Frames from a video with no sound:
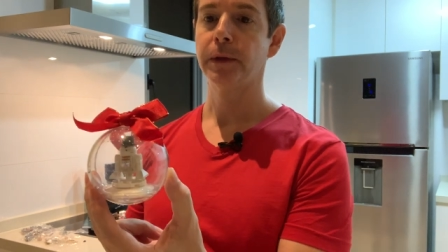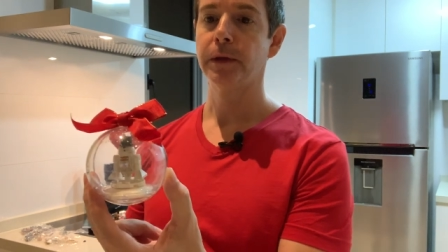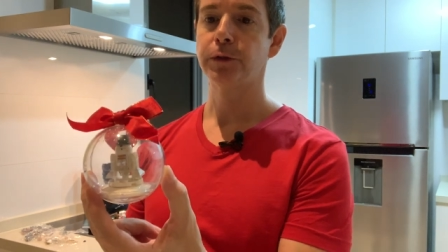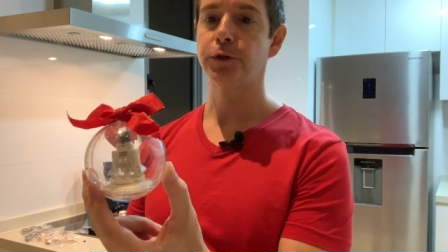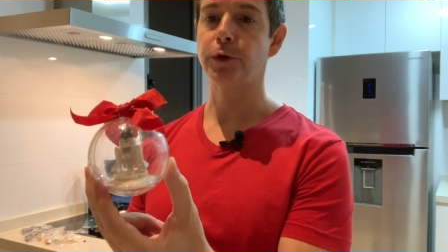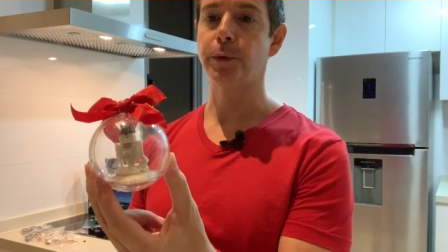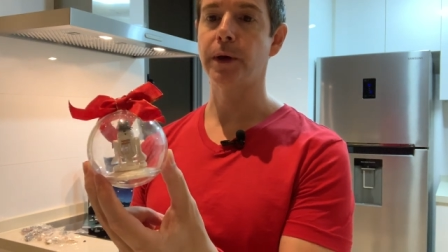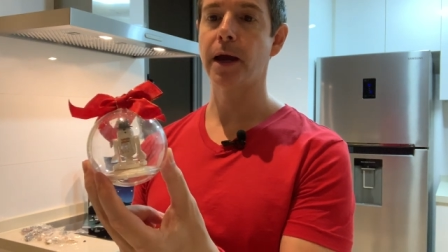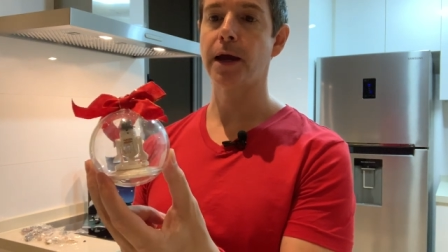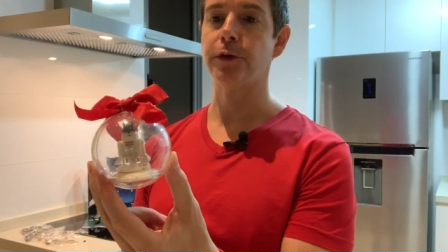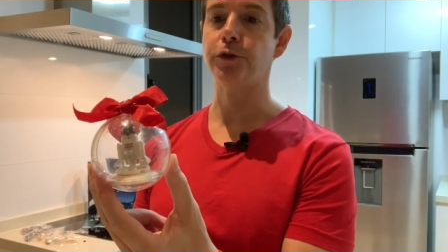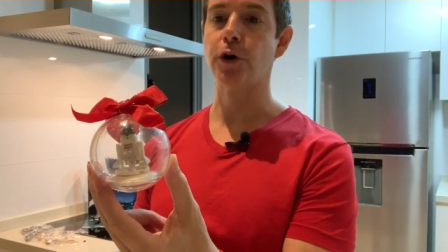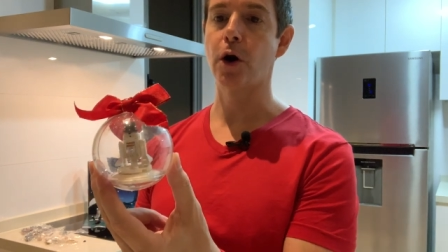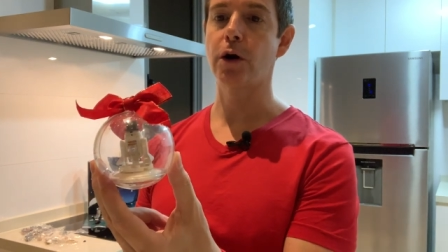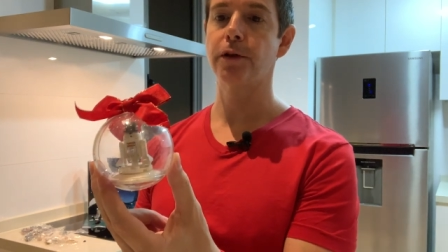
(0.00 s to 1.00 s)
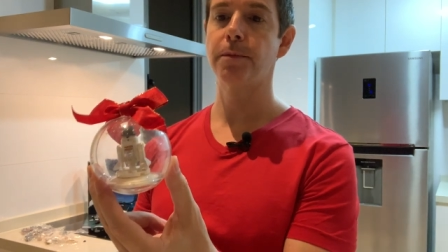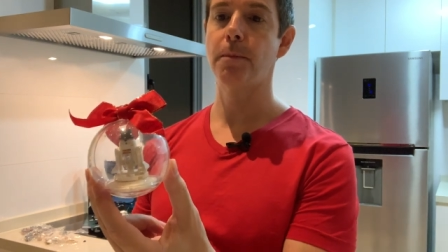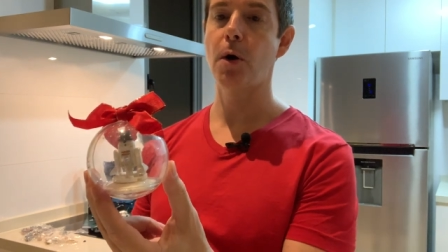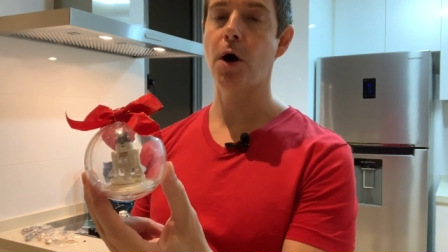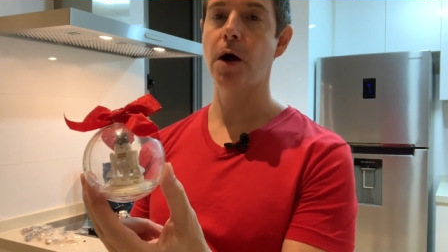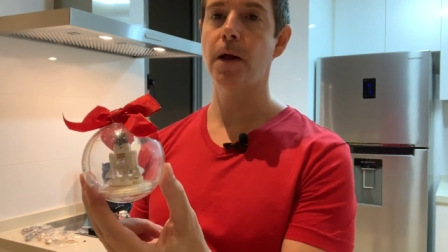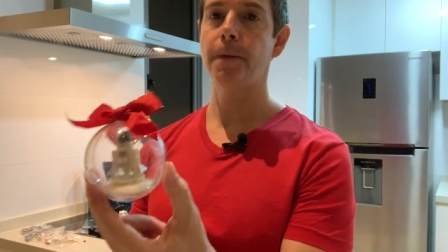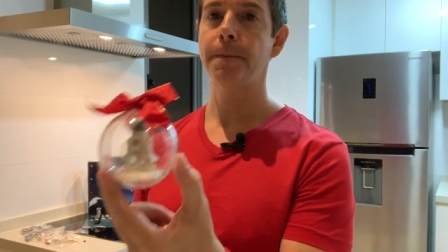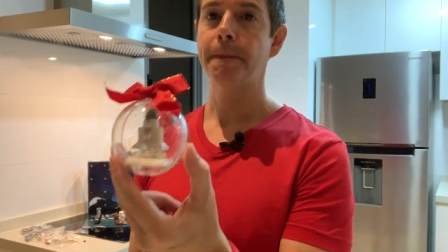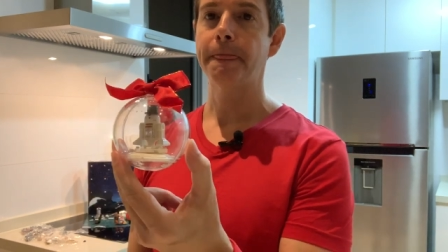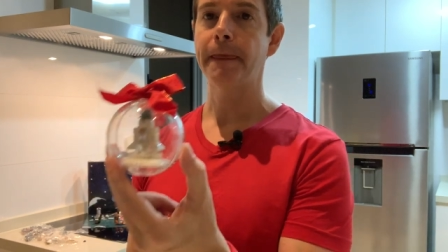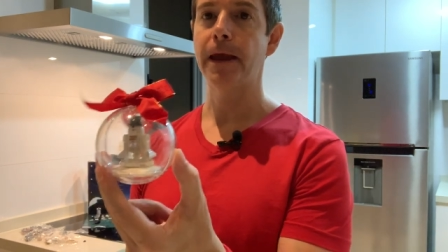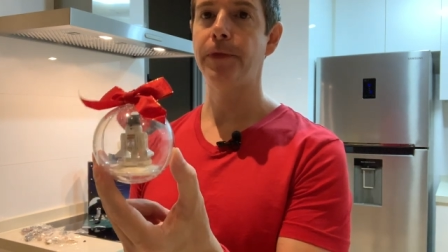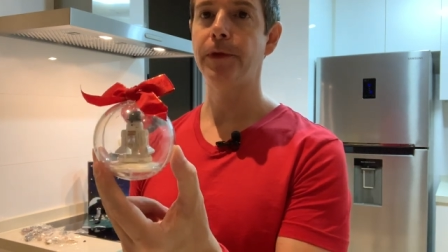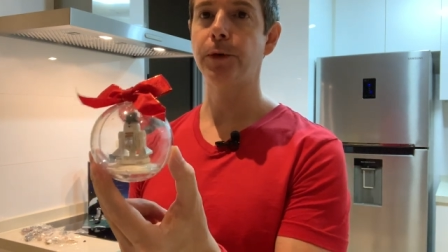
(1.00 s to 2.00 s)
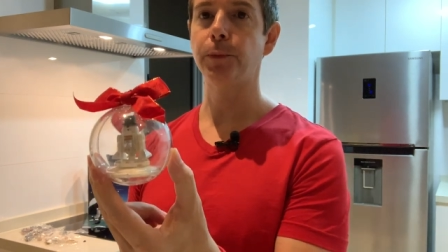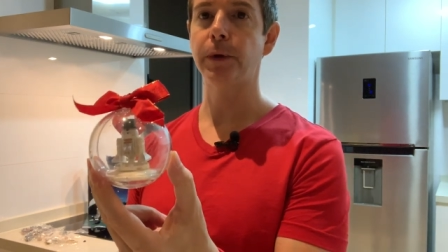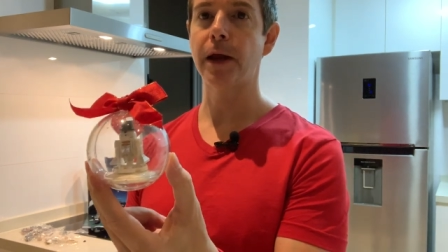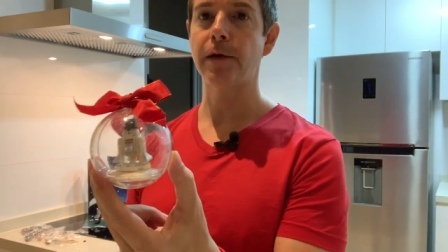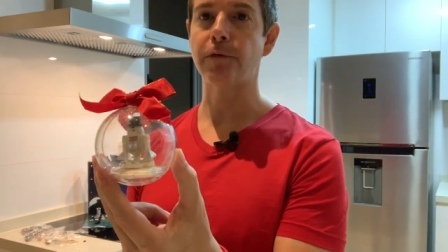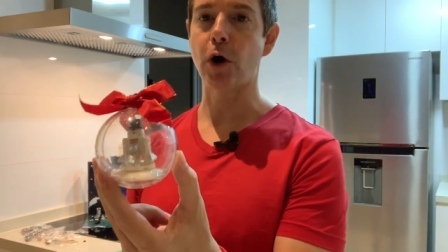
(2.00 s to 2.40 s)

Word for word: So we had Darth Maul, and then we have